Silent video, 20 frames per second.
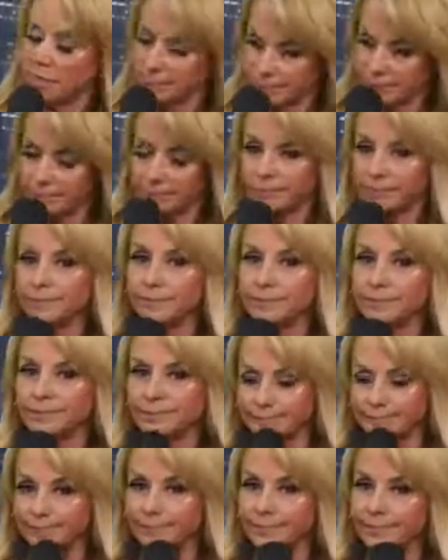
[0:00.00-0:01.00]

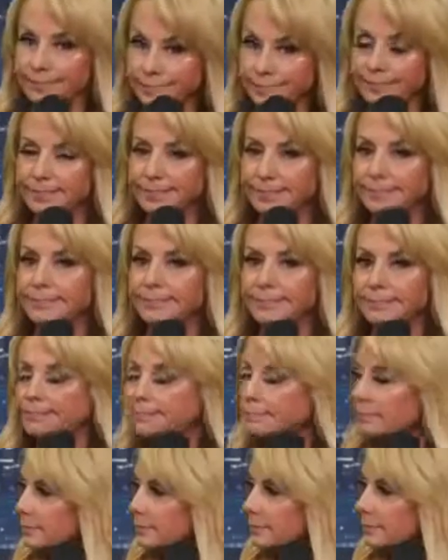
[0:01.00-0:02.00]

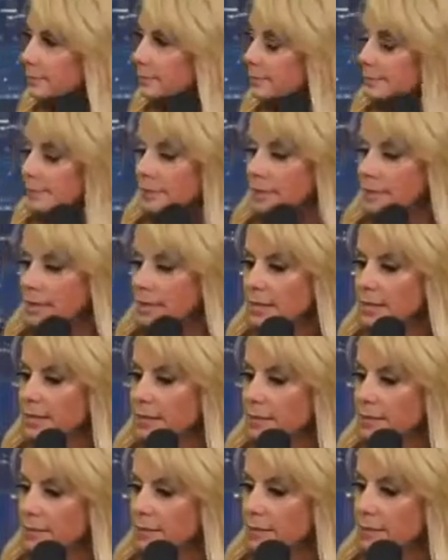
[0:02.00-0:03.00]

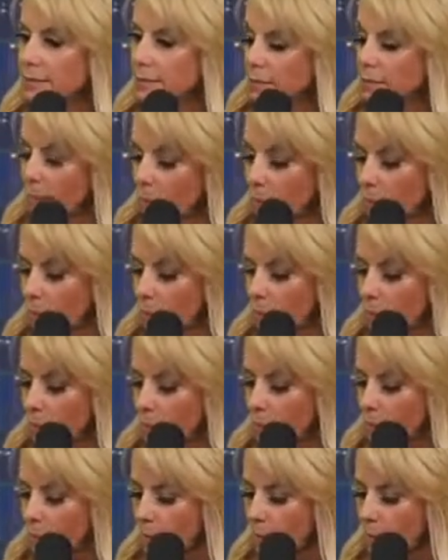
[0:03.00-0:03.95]
The person shown says nothing.